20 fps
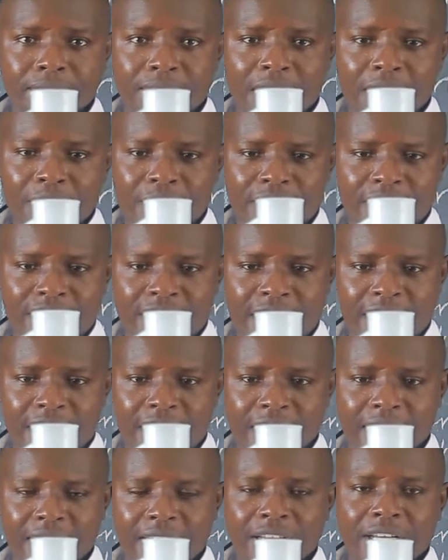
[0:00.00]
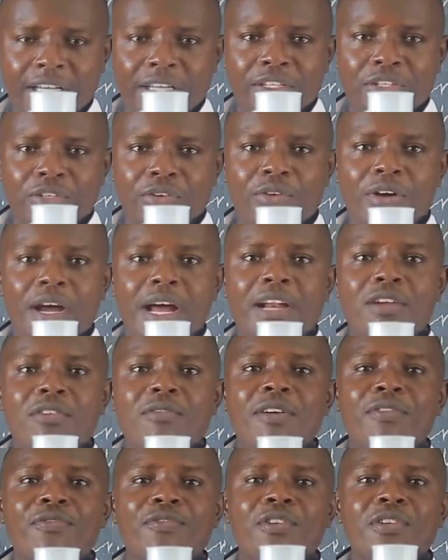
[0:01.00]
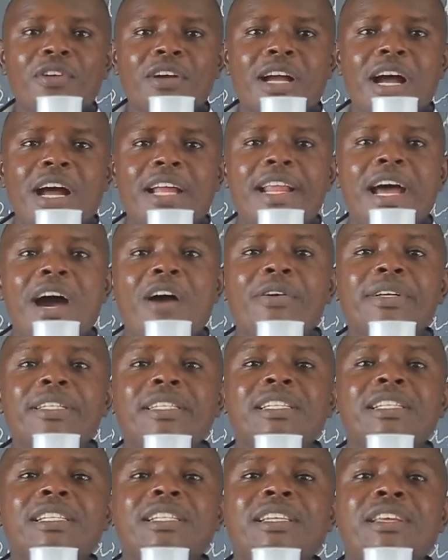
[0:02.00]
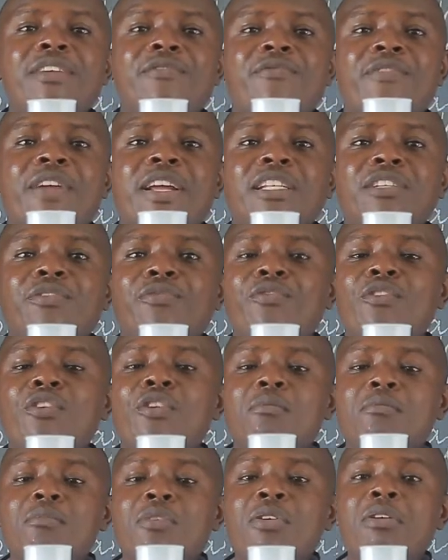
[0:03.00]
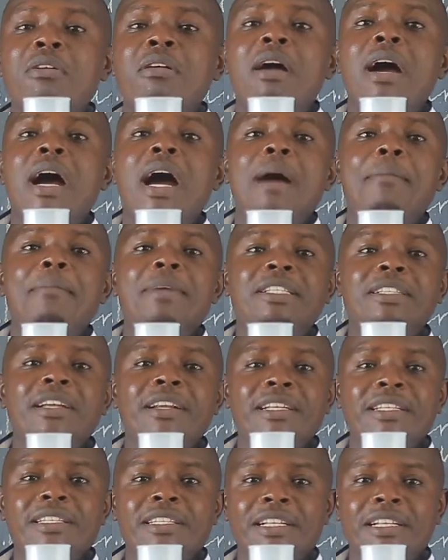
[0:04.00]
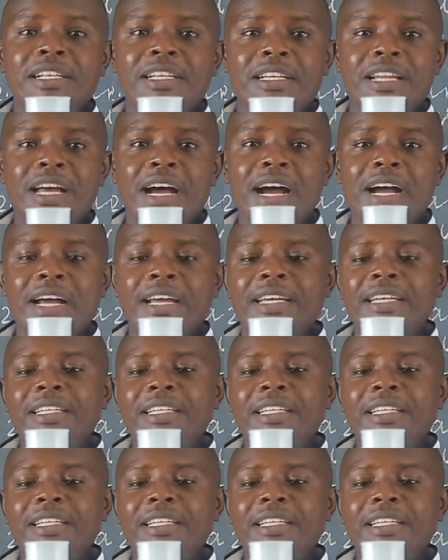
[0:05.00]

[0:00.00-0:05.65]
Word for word: Are we there? So an overflow can, how is it different from a measuring cylinder?